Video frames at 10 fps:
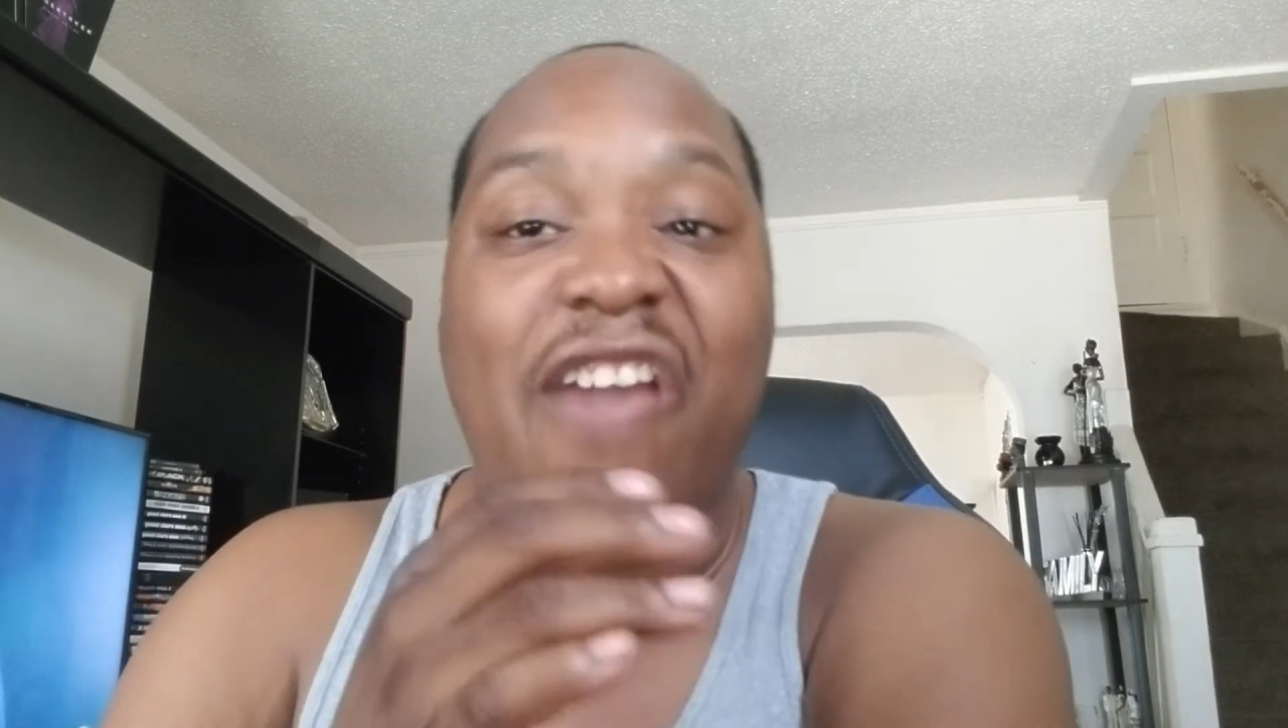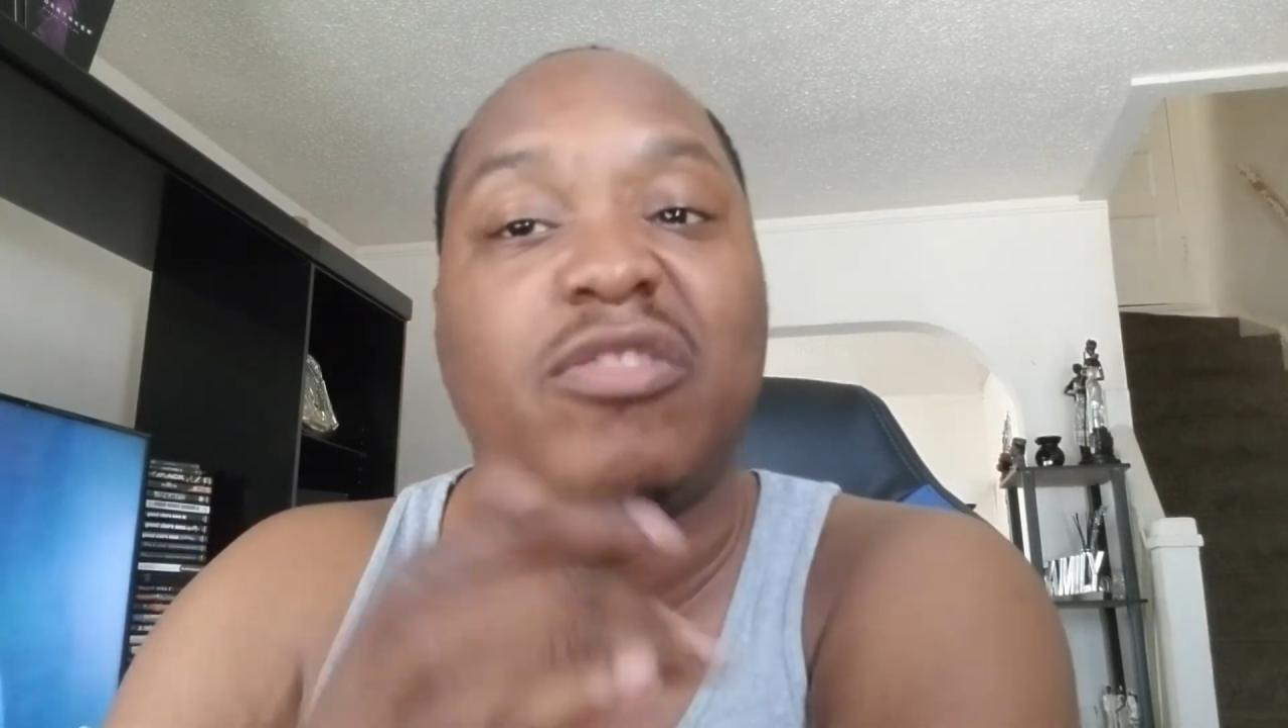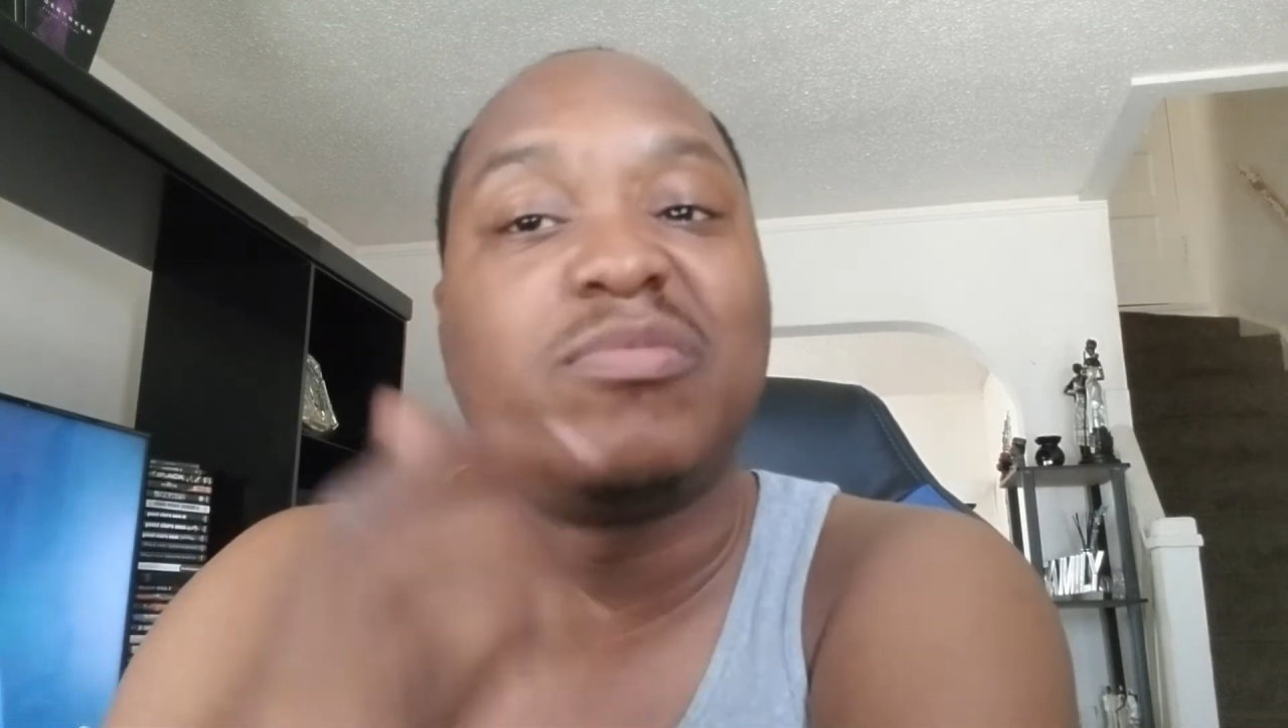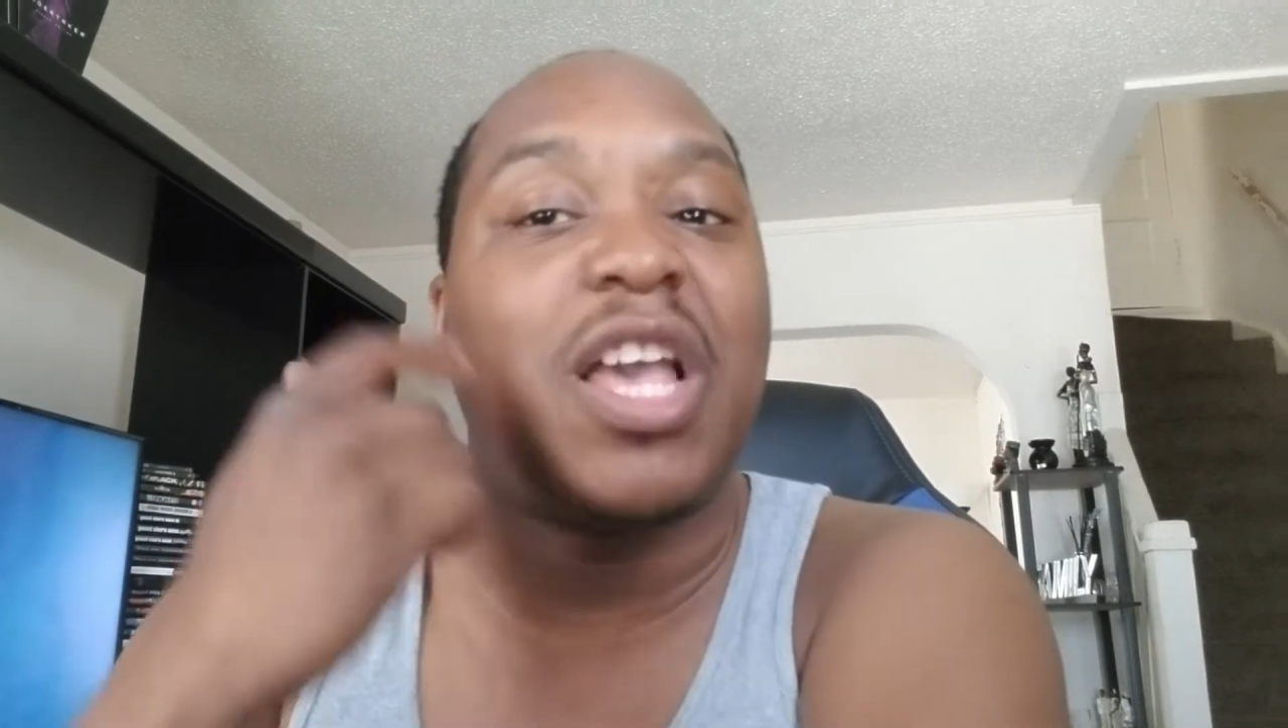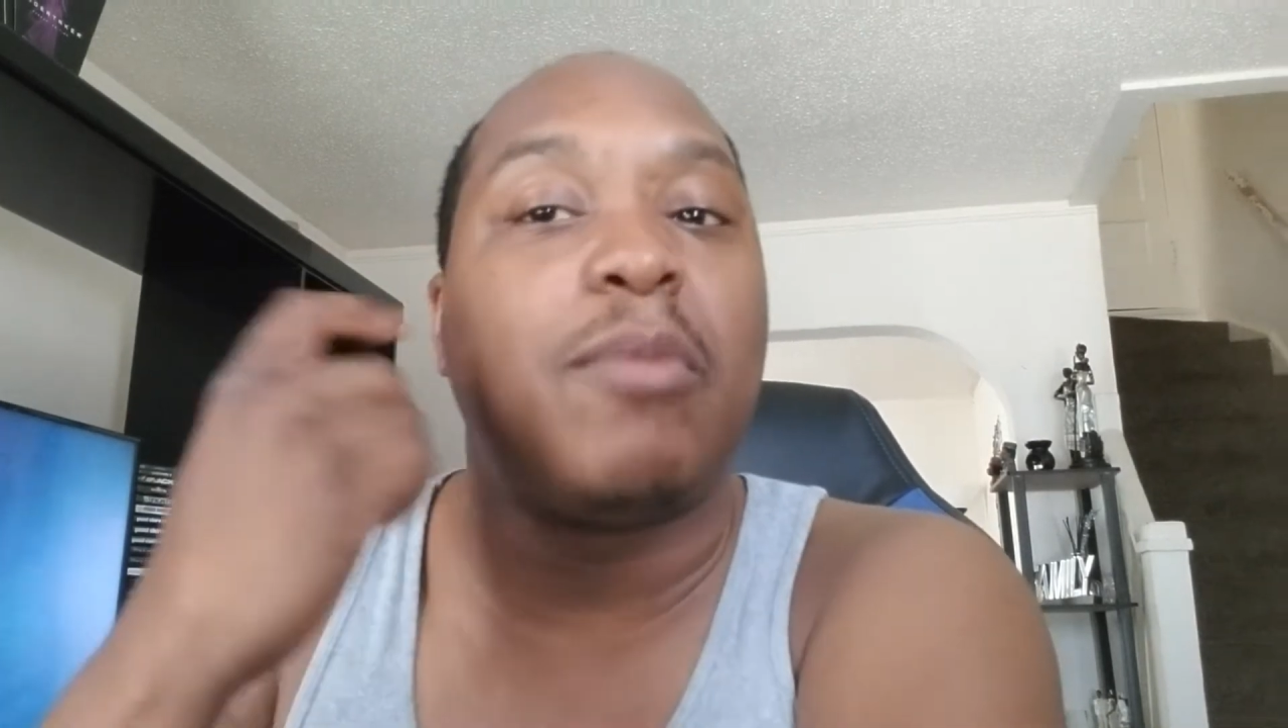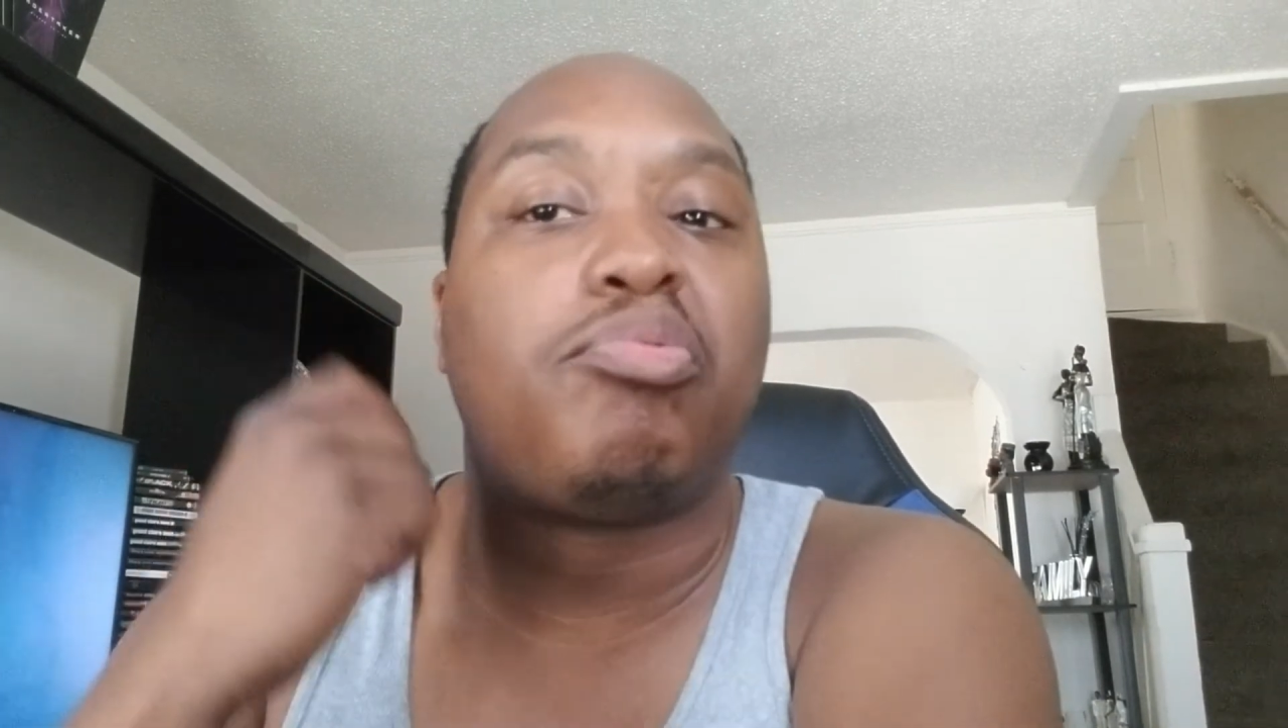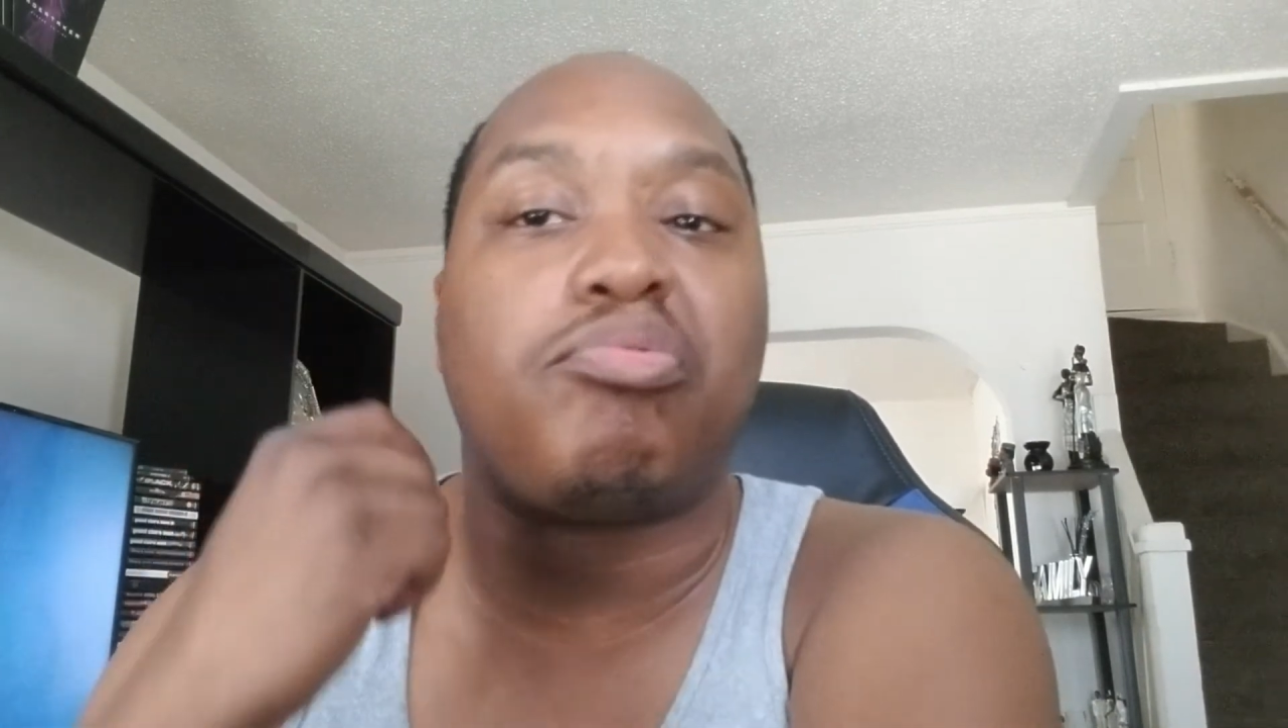him say,